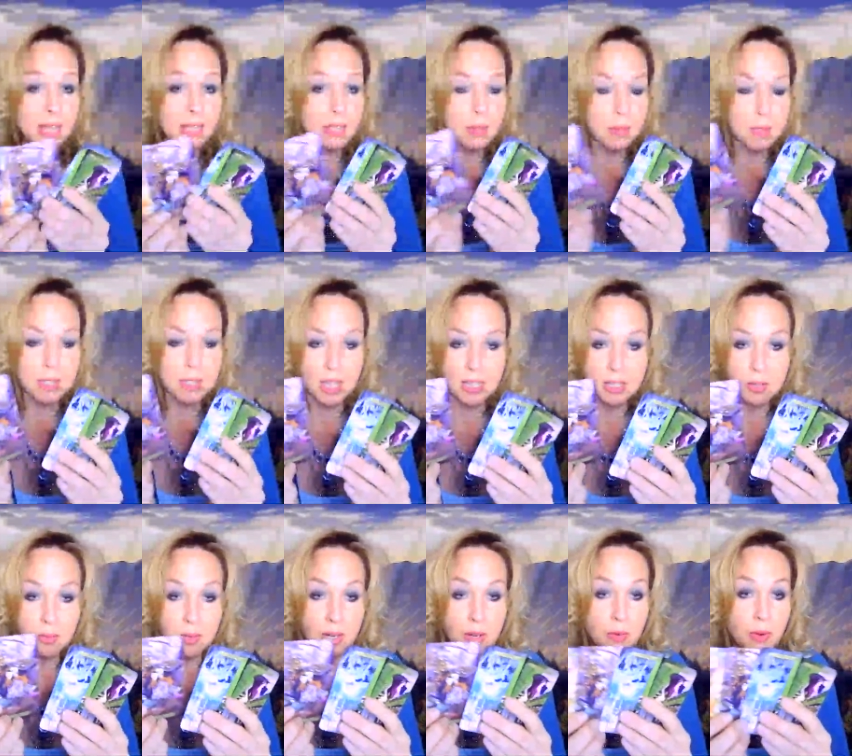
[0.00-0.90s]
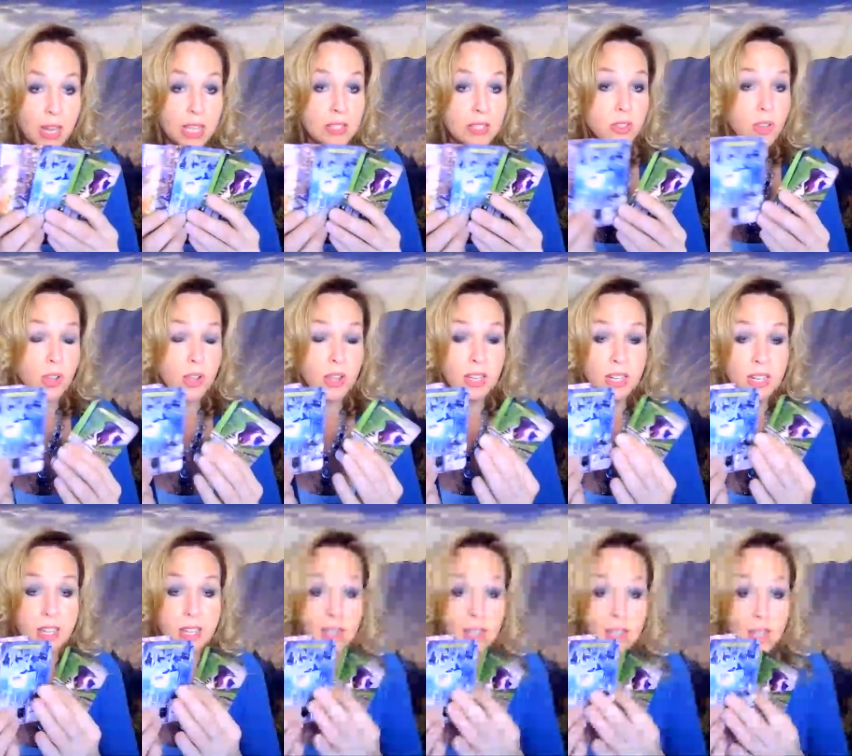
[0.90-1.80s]
There was lots of regrets on
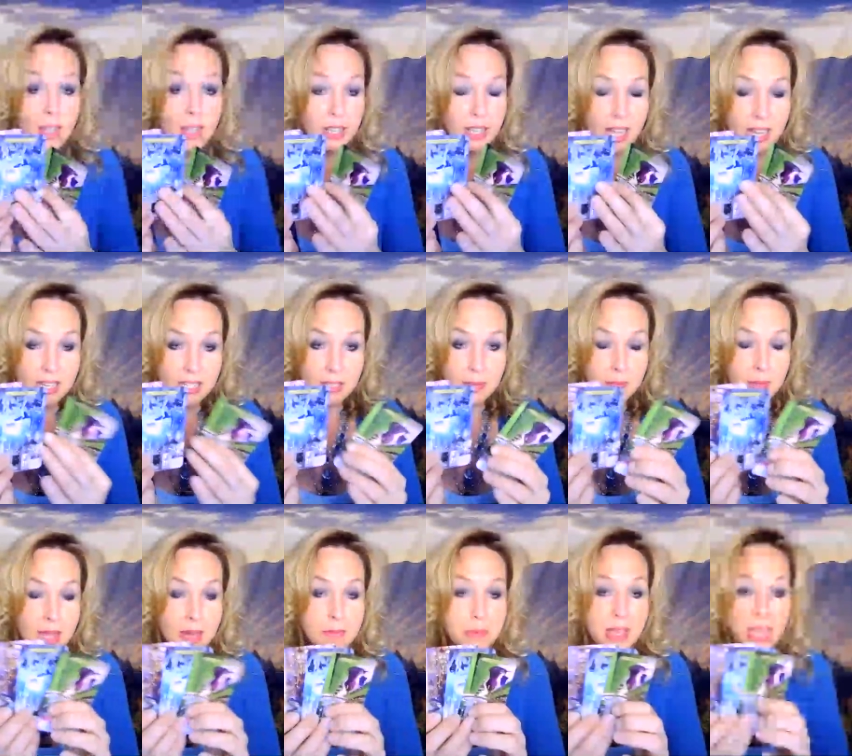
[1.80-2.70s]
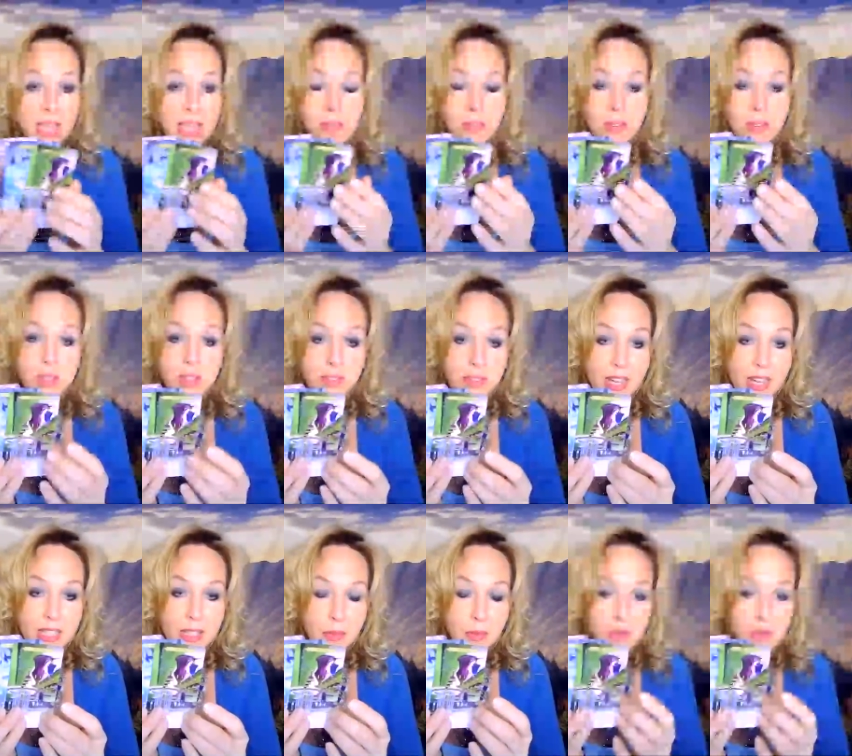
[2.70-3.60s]
the kind of some bad behavior and the
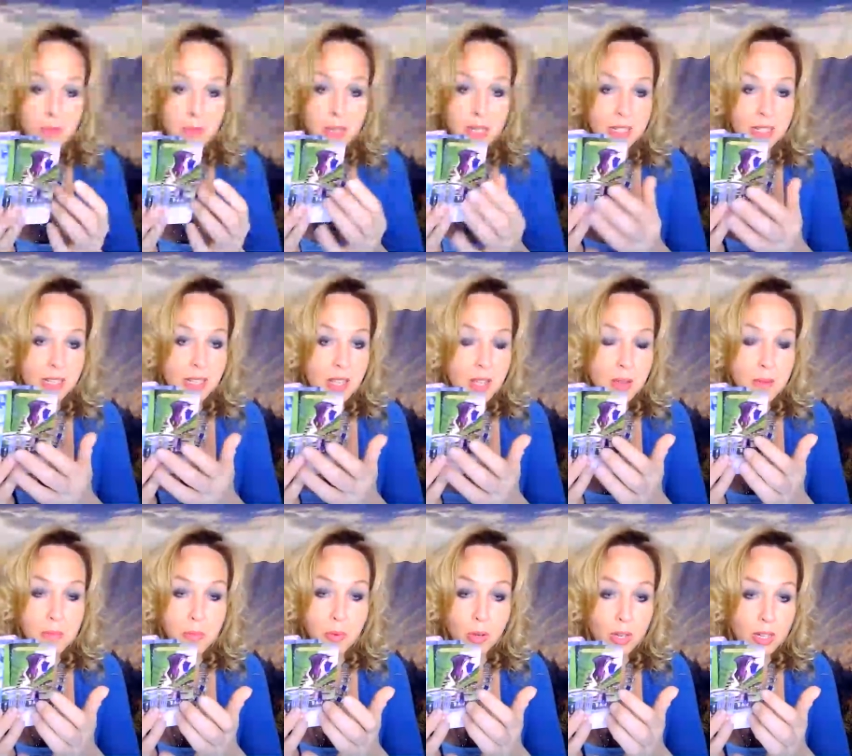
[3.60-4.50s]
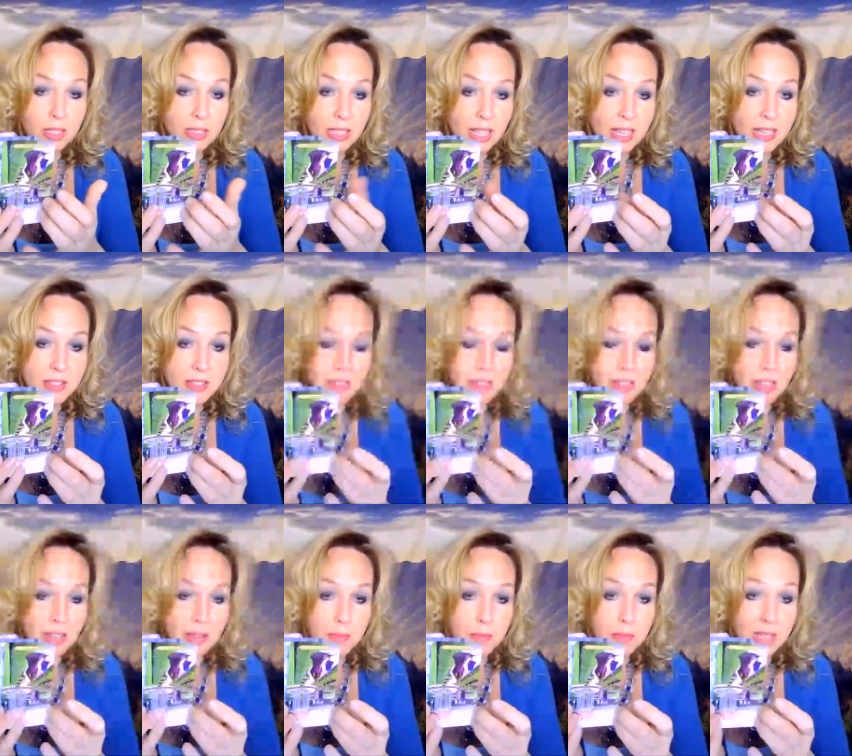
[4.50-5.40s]
fact that we've been more or less
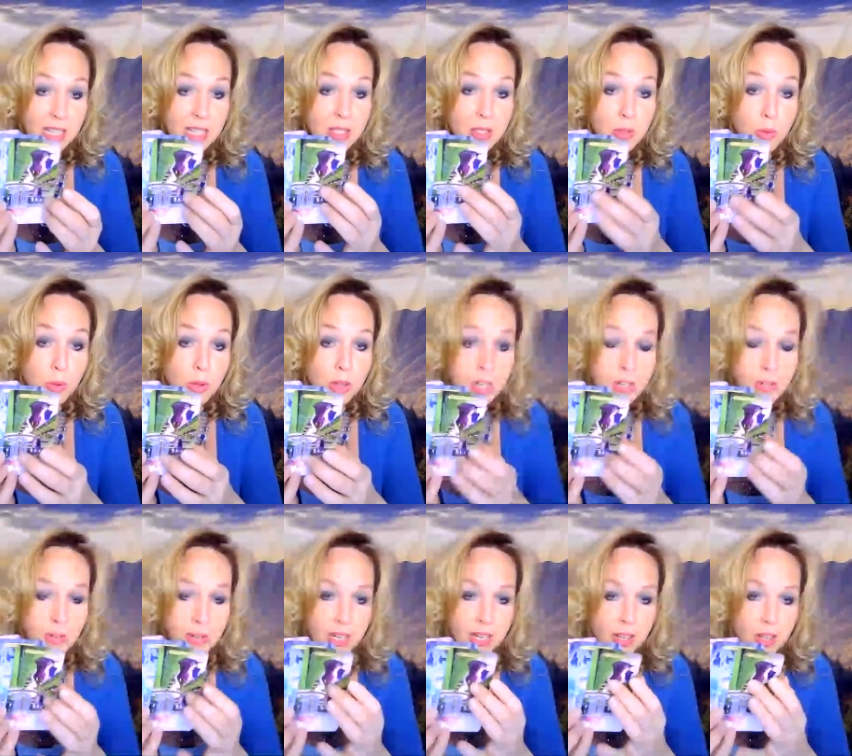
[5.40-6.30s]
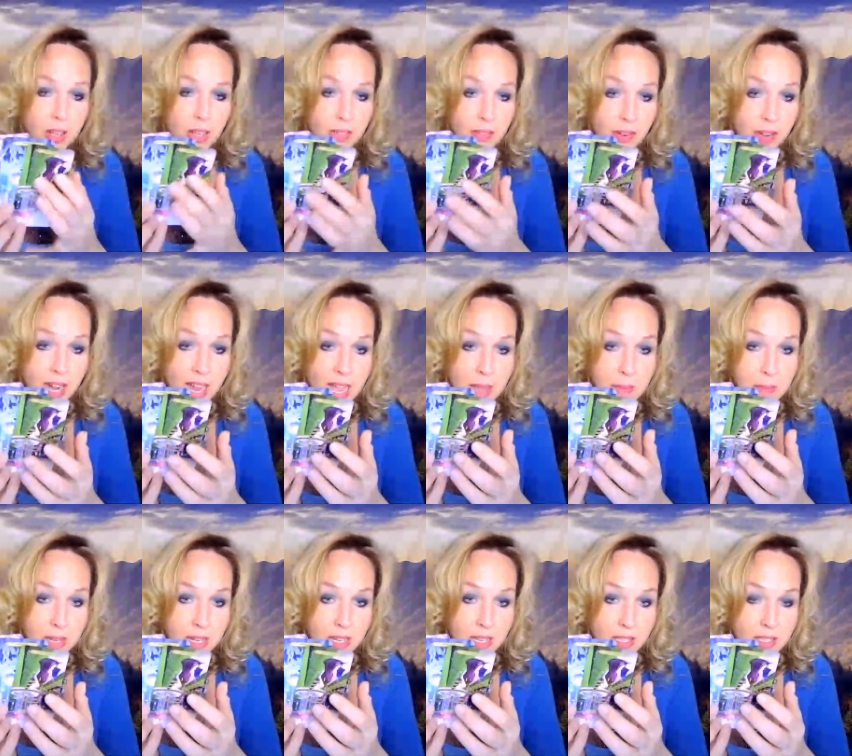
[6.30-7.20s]
um, like squandering all of our
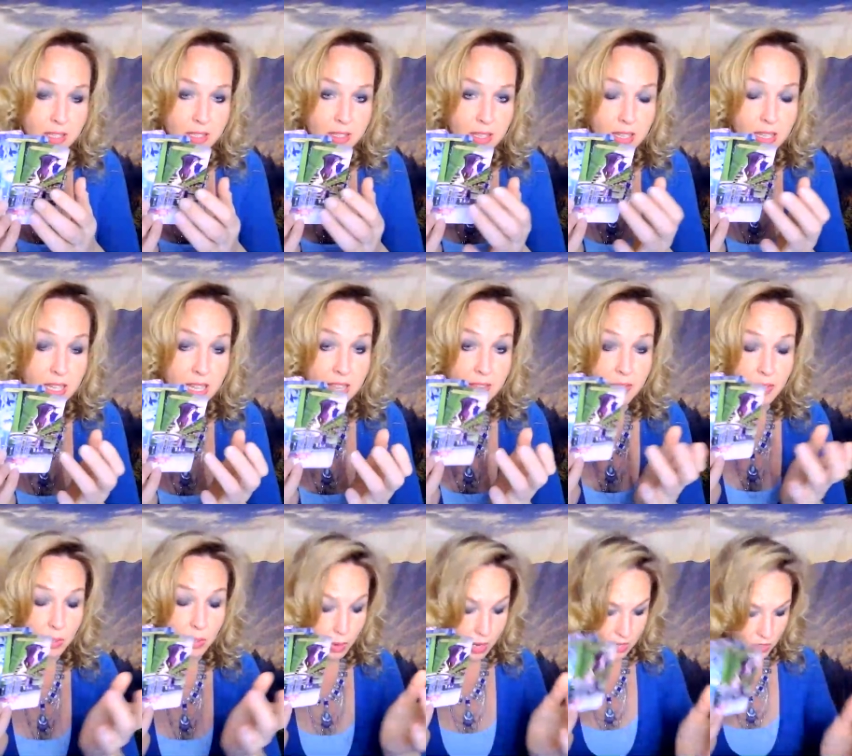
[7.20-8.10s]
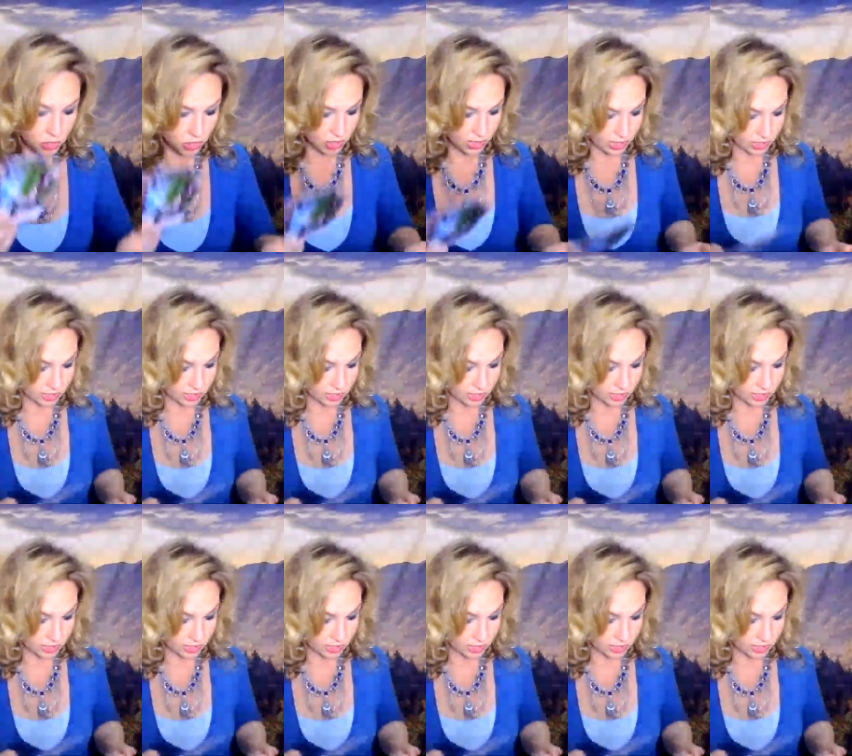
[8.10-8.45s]
happiness, even questioning